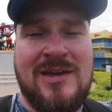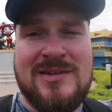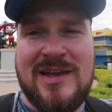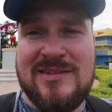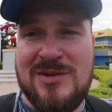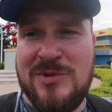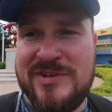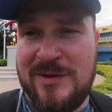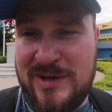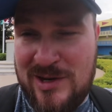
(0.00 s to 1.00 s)
It takes so much
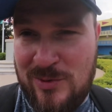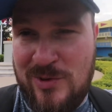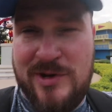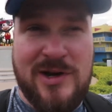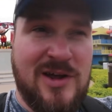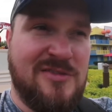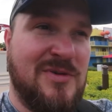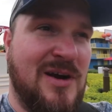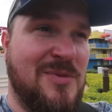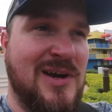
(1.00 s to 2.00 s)
time to get on and off
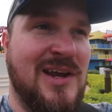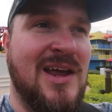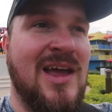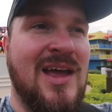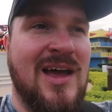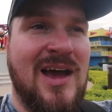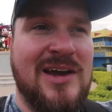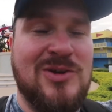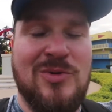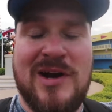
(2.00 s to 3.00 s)
property.
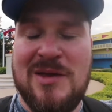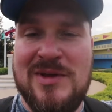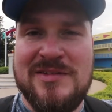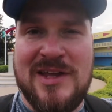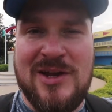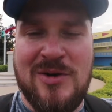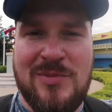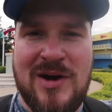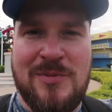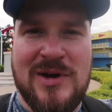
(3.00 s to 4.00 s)
I do recommend staying on
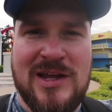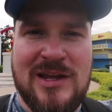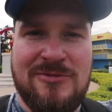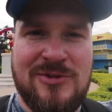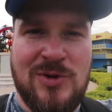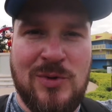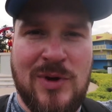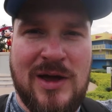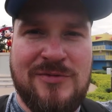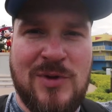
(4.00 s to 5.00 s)
property. If you
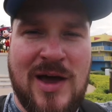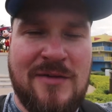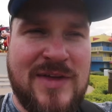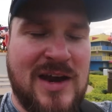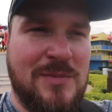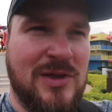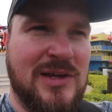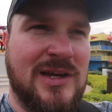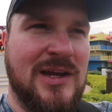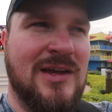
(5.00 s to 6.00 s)
have that
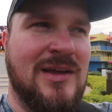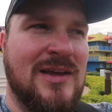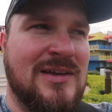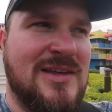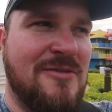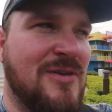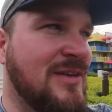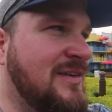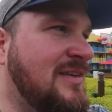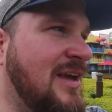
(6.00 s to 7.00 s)
ability,
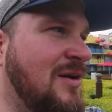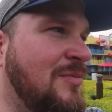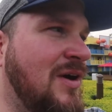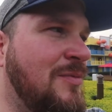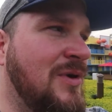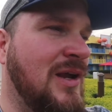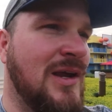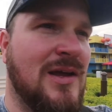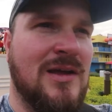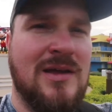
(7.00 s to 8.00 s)
definitely stay on
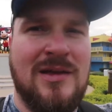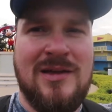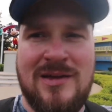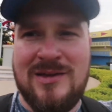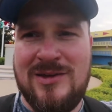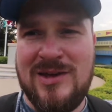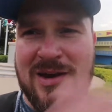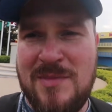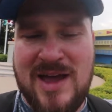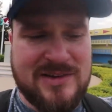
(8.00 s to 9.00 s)
property. You
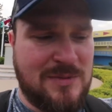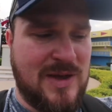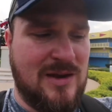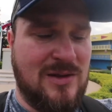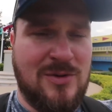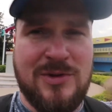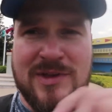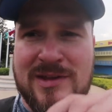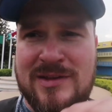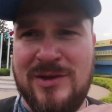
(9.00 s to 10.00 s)
get a Magic Band along with
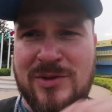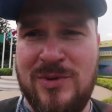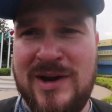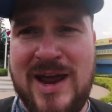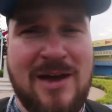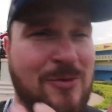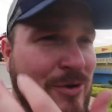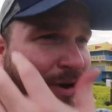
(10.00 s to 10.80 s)
it, though the one I have on